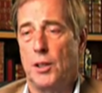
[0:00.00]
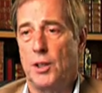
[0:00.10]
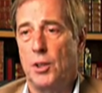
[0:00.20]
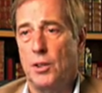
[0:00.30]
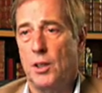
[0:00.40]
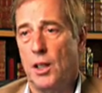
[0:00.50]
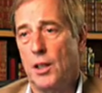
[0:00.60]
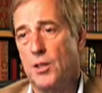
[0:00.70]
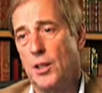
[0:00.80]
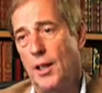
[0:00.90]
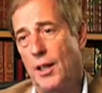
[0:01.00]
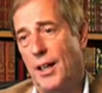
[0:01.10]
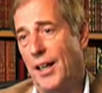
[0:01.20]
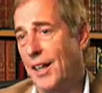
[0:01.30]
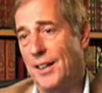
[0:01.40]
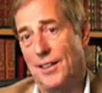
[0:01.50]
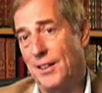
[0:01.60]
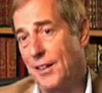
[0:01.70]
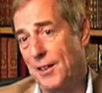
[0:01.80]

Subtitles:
the Huguenots, and